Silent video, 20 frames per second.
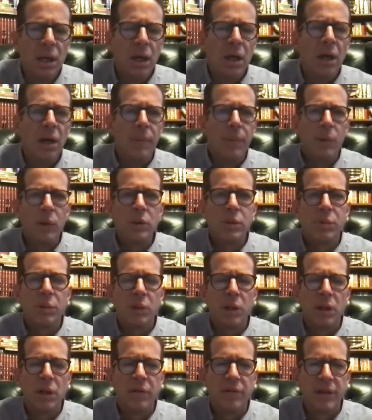
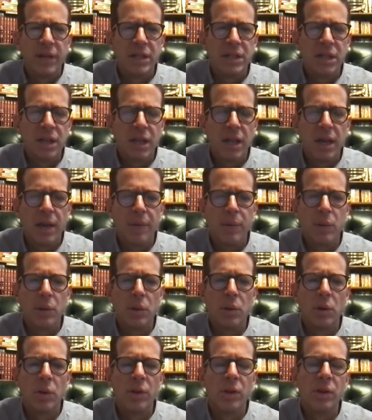multiple on invested capital,
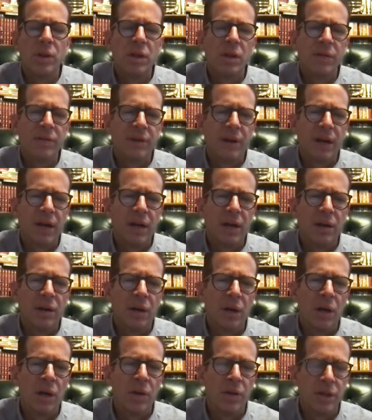or they're looking for
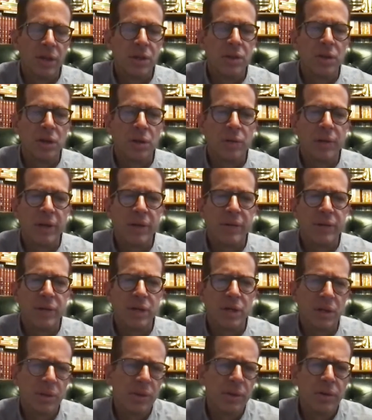IRR, the internal rate of
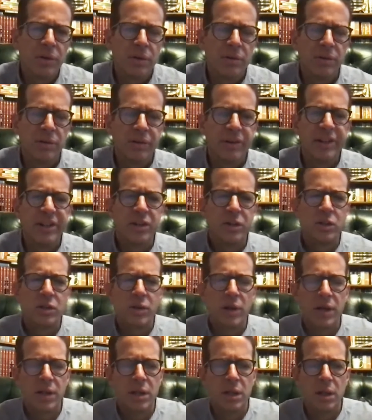return, the equivalent of an interest
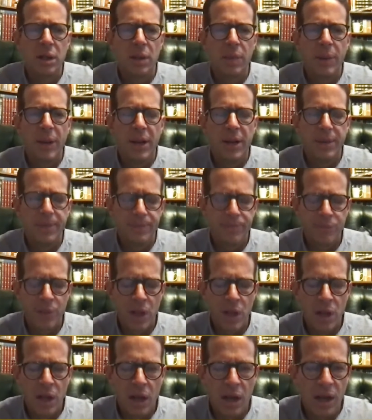rate that they're paid.
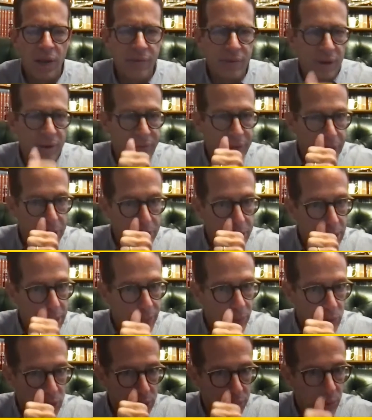I'm very focused on
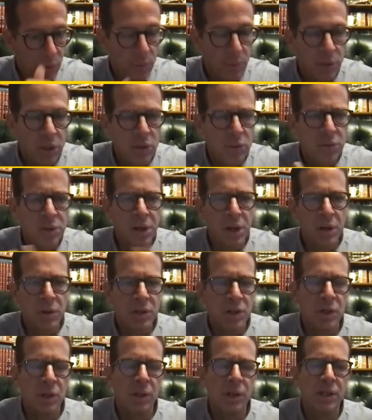multiple because when you go
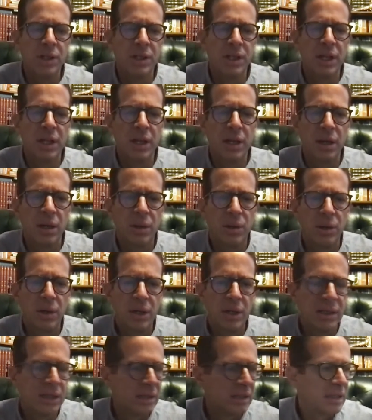as early as I go,
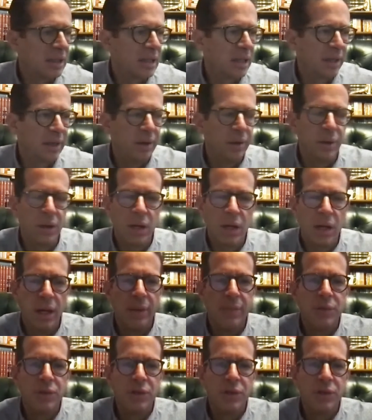as I said, I'm